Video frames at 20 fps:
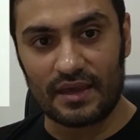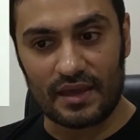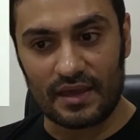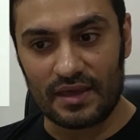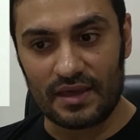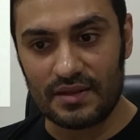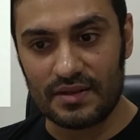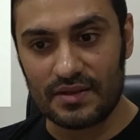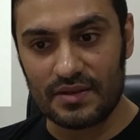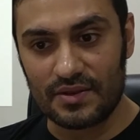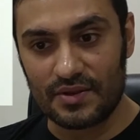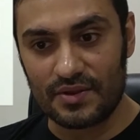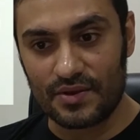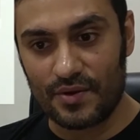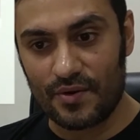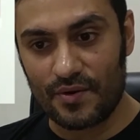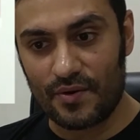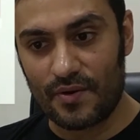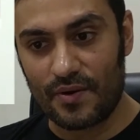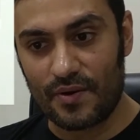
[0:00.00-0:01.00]
in
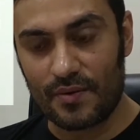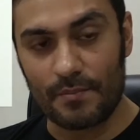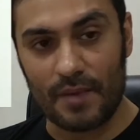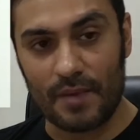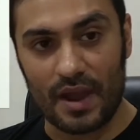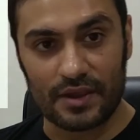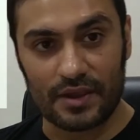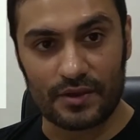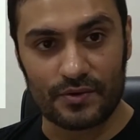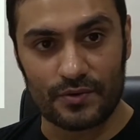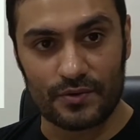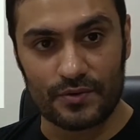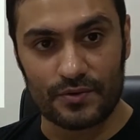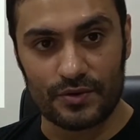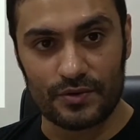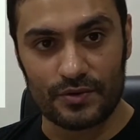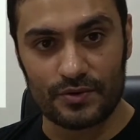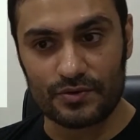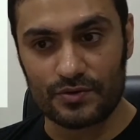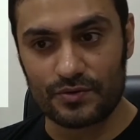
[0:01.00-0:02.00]
your
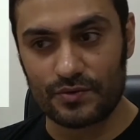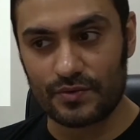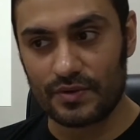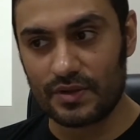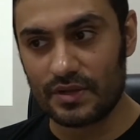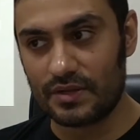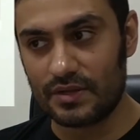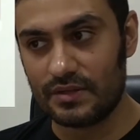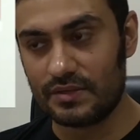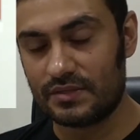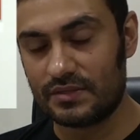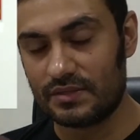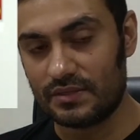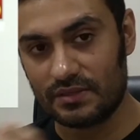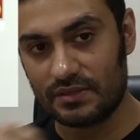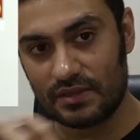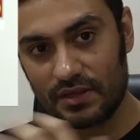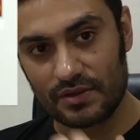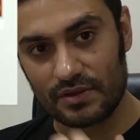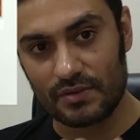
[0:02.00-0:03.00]
micronutrient
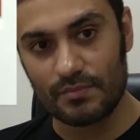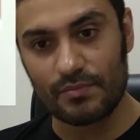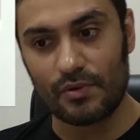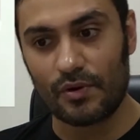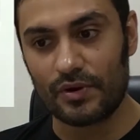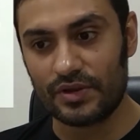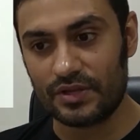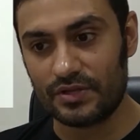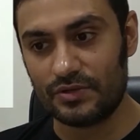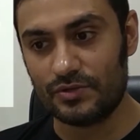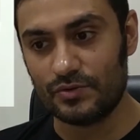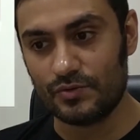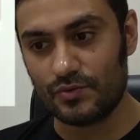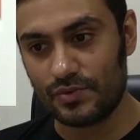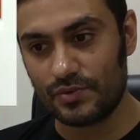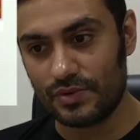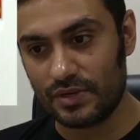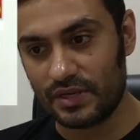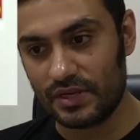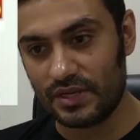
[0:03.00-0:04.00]
that your body do
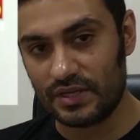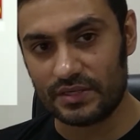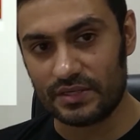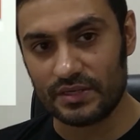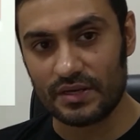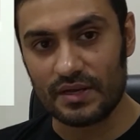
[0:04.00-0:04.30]
need,